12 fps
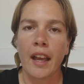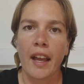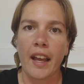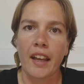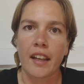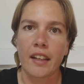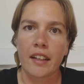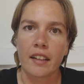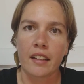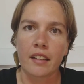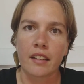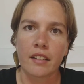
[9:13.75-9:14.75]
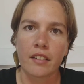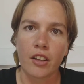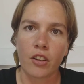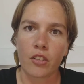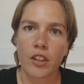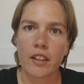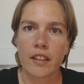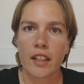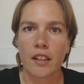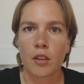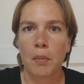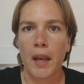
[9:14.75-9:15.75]
And so this
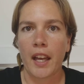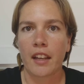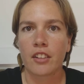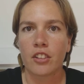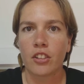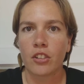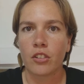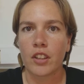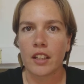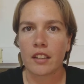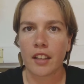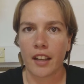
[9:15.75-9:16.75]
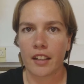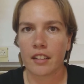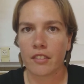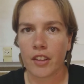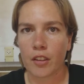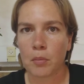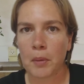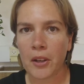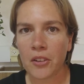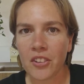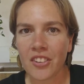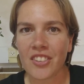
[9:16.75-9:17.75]
leads us back to the title of this
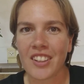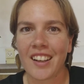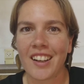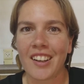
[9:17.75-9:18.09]
post.